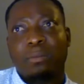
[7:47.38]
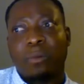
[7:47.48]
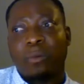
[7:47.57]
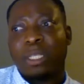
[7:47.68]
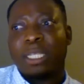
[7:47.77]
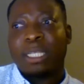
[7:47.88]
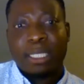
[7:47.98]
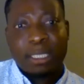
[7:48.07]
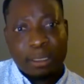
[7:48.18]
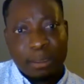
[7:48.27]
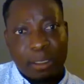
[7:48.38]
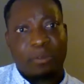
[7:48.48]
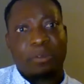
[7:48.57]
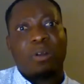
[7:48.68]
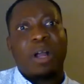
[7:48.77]
within this, if
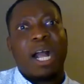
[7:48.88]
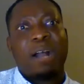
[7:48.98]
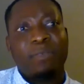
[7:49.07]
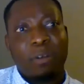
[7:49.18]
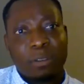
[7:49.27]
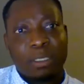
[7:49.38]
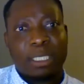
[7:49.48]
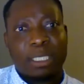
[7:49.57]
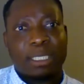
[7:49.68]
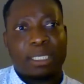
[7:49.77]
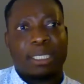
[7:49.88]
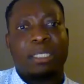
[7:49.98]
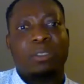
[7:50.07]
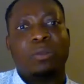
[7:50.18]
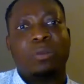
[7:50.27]
you don't have all these,
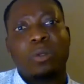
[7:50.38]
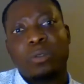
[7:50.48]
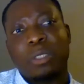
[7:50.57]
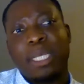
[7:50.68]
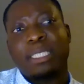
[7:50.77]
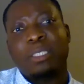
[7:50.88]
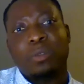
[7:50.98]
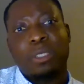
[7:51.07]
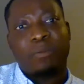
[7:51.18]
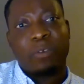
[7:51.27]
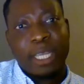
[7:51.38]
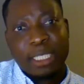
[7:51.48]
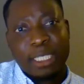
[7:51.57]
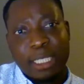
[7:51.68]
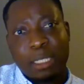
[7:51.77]
then you want to get into the
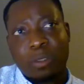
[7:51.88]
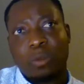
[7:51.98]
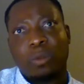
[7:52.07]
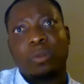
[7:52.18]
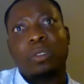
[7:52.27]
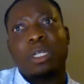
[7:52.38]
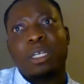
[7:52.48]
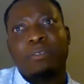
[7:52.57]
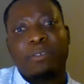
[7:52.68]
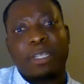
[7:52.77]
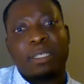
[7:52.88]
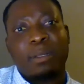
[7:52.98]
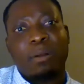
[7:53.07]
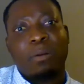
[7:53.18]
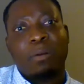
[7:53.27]
vocational school, then
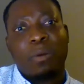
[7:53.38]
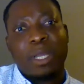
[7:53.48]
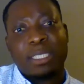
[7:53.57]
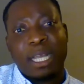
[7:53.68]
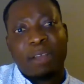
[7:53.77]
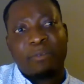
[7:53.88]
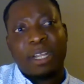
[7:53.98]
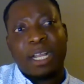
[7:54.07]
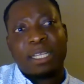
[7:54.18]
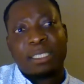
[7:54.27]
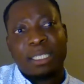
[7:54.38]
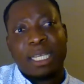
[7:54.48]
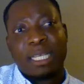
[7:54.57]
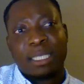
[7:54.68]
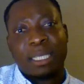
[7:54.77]
West African
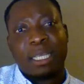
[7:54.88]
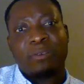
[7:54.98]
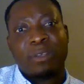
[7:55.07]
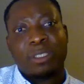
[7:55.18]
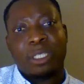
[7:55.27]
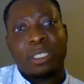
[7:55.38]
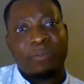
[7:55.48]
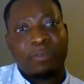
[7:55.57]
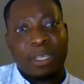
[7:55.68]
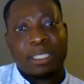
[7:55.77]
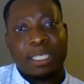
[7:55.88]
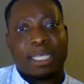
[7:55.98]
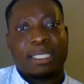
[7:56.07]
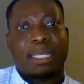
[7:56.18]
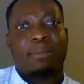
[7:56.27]
Senior Secondary Certificate
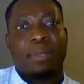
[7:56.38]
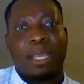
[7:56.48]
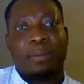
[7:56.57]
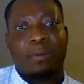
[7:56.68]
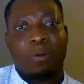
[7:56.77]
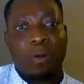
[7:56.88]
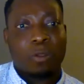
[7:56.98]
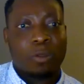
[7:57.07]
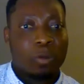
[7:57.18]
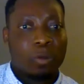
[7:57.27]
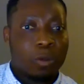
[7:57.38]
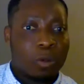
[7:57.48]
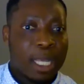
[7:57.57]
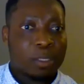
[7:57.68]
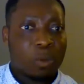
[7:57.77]
Exam, also
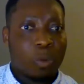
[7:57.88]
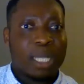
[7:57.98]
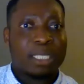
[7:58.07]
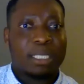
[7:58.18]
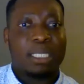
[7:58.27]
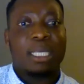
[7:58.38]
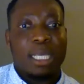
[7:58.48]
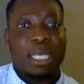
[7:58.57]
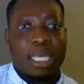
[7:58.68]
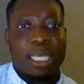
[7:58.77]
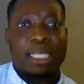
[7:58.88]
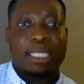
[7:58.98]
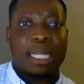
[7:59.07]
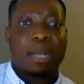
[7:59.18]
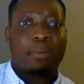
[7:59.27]
known as WASI, is
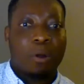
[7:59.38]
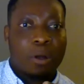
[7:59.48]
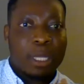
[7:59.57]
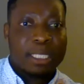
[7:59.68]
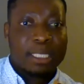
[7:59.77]
enough, or a